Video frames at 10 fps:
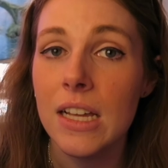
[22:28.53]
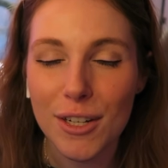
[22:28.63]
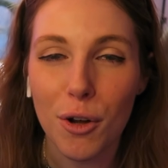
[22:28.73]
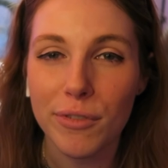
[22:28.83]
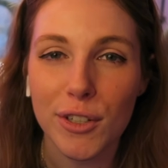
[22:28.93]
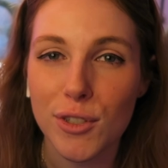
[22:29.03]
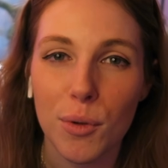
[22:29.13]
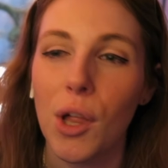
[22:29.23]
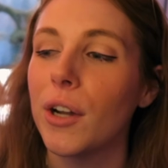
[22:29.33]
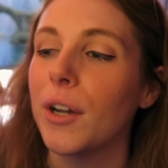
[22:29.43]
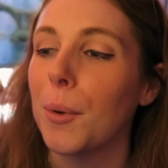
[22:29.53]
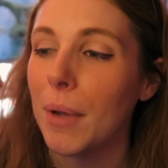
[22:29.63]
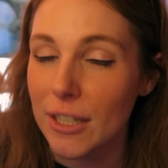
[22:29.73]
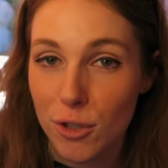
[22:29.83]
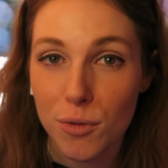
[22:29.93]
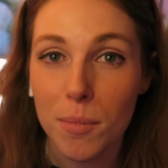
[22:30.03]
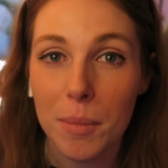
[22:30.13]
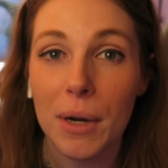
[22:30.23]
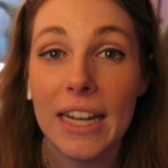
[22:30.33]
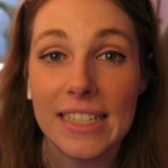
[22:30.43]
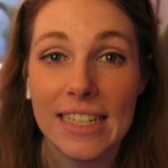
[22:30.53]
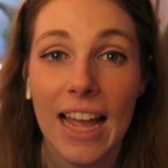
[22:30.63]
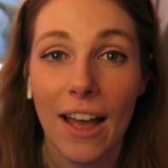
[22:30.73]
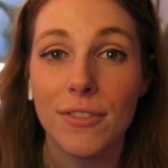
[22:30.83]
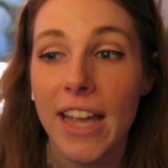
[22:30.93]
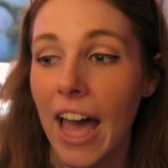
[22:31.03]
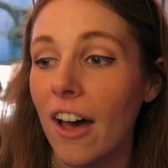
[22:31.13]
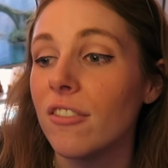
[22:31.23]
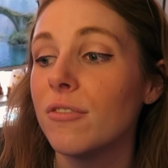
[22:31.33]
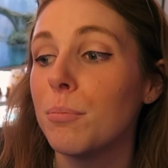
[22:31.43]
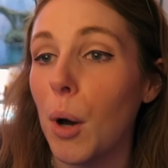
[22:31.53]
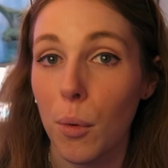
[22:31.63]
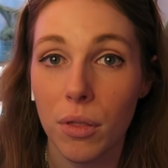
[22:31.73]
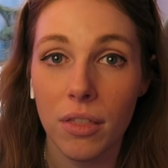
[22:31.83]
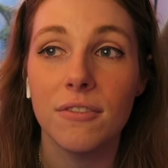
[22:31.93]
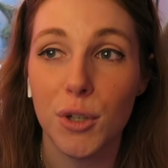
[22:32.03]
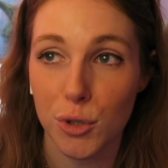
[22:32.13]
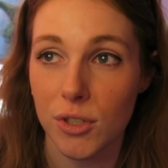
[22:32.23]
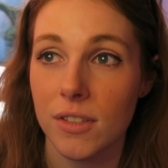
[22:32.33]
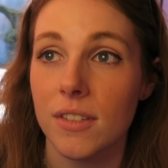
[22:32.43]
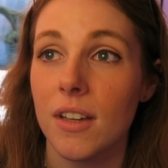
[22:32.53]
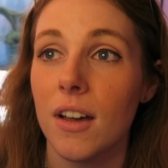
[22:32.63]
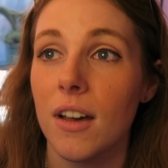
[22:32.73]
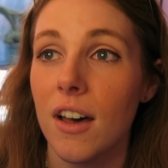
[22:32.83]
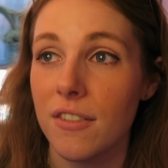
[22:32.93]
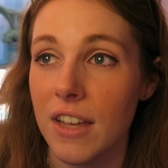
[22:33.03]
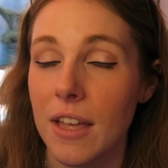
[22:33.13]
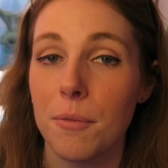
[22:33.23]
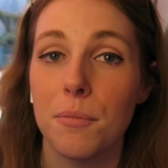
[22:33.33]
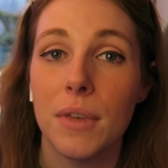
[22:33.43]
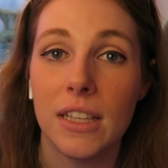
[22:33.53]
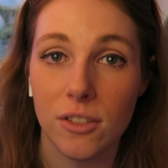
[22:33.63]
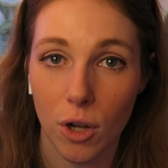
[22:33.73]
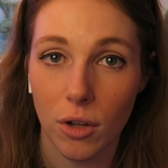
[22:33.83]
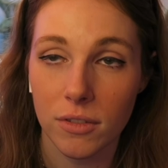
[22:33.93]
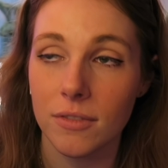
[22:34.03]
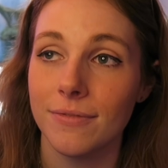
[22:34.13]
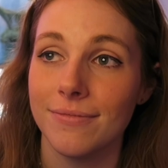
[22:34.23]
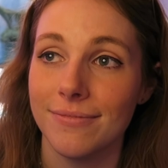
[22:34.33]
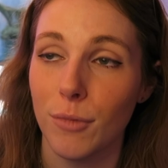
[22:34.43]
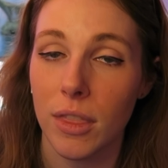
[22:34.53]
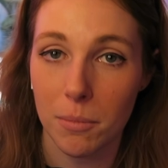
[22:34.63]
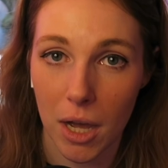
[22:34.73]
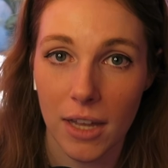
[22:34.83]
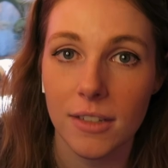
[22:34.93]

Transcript: I did Ulfric so long ago, but I just remember I did have to have both versions of him installed with the mod.